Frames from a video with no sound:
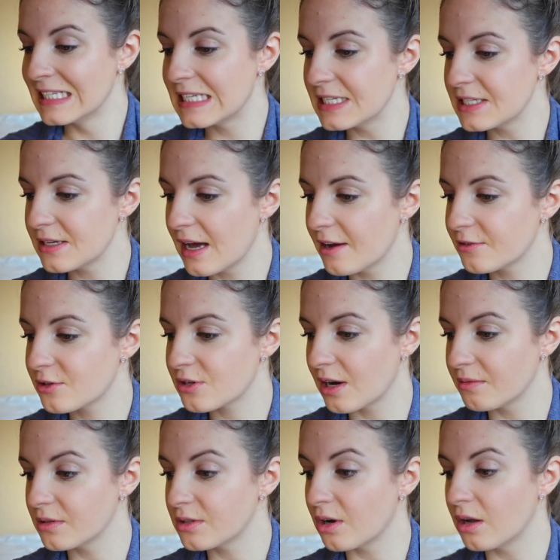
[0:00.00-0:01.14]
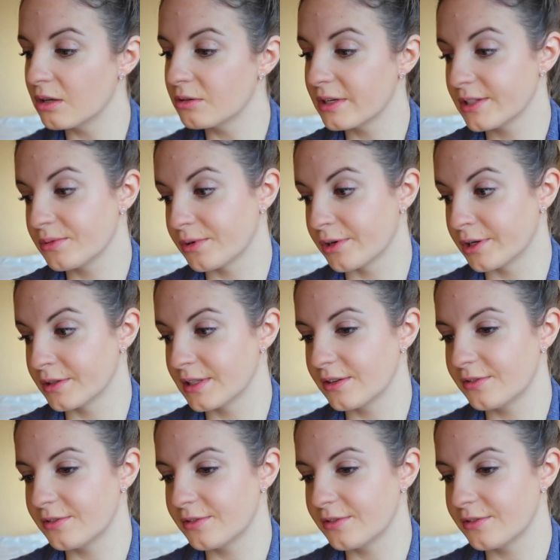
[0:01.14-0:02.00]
Since you have traveled all around the world,